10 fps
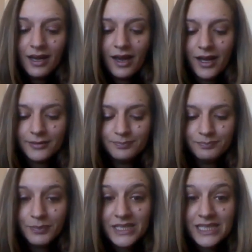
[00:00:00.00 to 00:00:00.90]

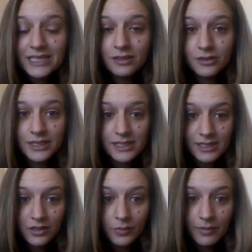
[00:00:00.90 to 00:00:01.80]
particularly
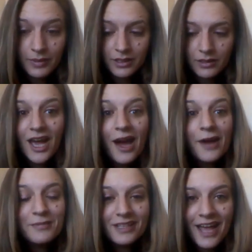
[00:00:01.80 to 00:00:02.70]
single women.
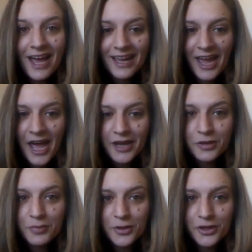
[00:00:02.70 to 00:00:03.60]
I'm glad I had an
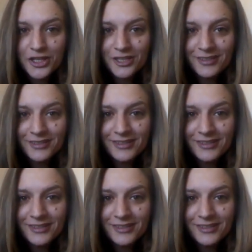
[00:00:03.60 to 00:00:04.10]
abortion.